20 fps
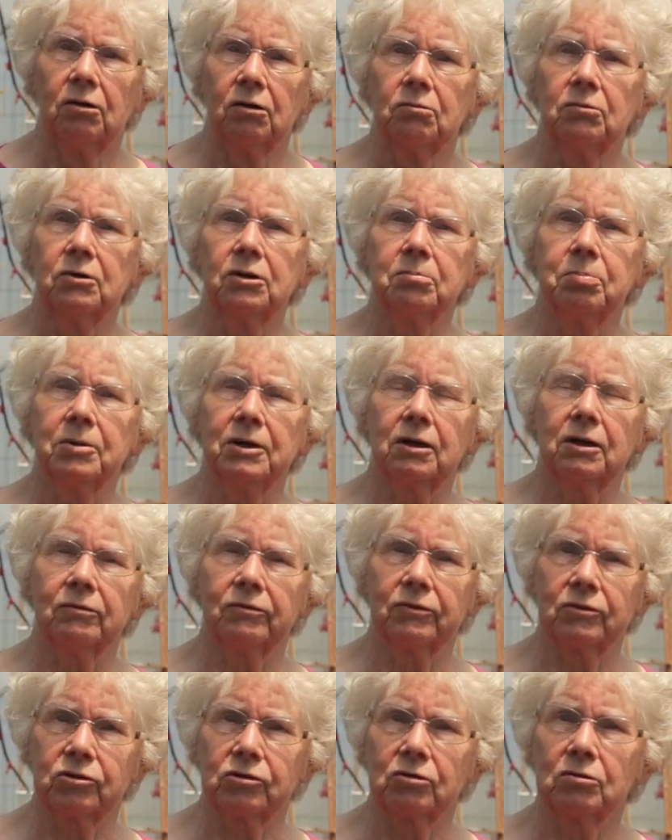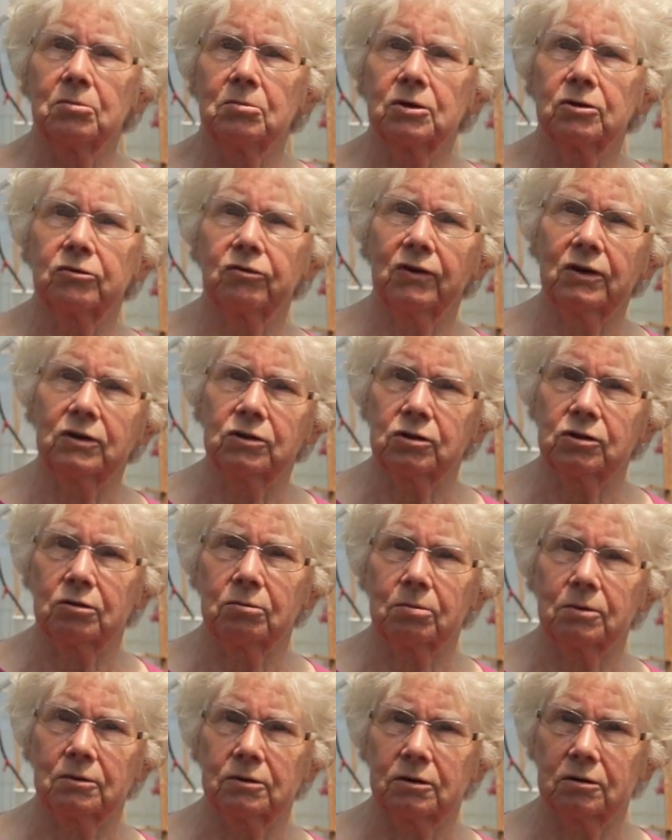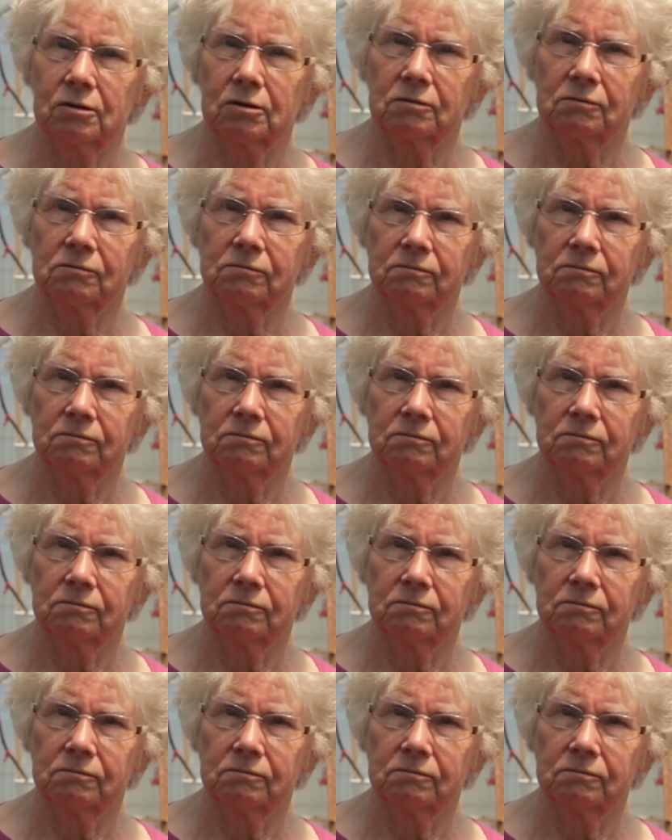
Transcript: we'd be given so much vegetables